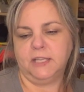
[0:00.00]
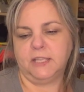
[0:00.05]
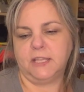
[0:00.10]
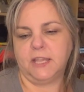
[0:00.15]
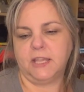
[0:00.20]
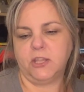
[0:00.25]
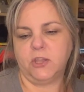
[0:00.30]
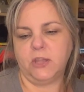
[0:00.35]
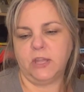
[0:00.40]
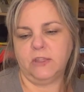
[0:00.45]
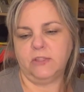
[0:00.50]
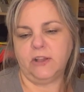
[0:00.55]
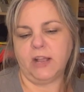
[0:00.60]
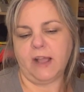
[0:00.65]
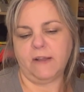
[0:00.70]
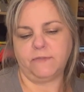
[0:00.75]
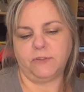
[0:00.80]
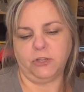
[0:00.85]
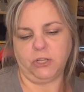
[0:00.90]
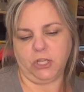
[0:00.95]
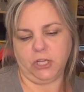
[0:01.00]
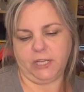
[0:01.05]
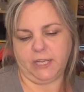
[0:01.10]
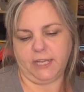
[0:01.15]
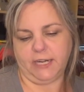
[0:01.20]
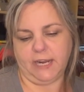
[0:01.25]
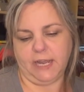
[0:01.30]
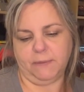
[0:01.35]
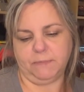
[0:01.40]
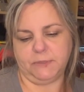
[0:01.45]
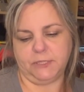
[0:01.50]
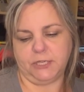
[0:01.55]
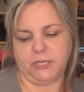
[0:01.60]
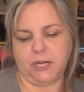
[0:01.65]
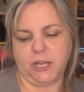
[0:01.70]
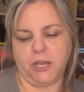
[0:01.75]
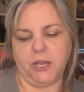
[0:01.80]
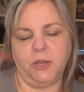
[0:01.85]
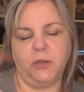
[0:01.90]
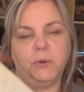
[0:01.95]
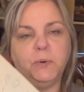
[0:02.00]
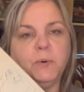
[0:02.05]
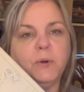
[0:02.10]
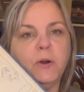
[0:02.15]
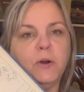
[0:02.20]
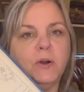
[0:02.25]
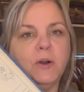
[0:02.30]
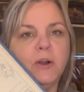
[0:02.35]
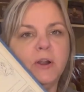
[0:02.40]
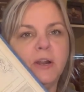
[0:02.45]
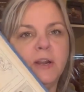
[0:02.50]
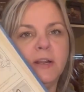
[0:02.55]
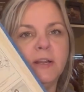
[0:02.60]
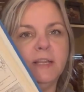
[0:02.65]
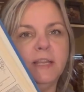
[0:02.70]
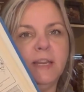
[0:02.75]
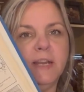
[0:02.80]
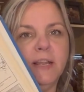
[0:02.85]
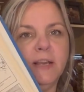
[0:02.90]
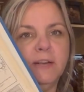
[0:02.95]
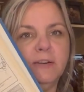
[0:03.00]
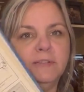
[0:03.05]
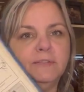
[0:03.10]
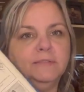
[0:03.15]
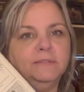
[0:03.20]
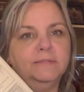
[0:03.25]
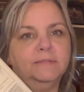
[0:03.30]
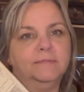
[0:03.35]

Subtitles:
either have to look it up to know, or, you know,